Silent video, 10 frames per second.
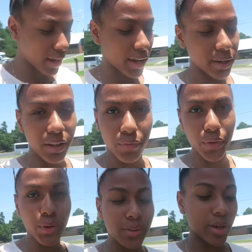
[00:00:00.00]
but the
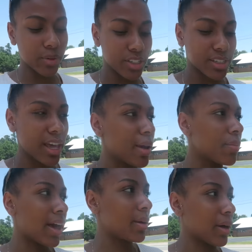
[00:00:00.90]
food that we just
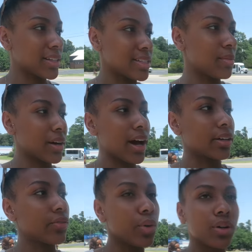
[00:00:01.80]
ate made my stomach
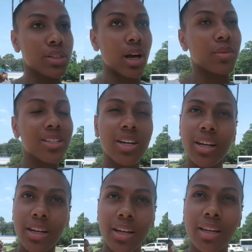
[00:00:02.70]
kind of full, so I'm just
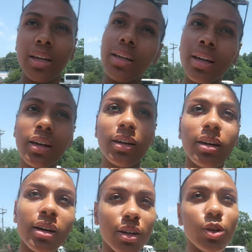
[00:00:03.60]
gonna get a kiddie.
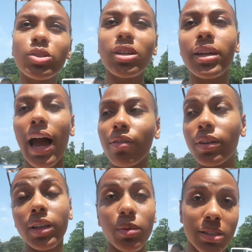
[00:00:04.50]
Usually I
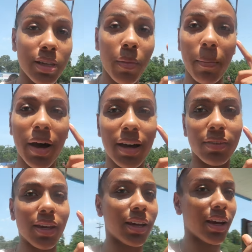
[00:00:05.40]
really was in my
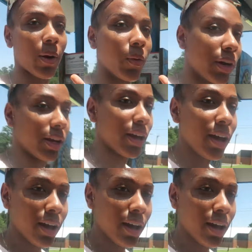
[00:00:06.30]
mind thinking I wanted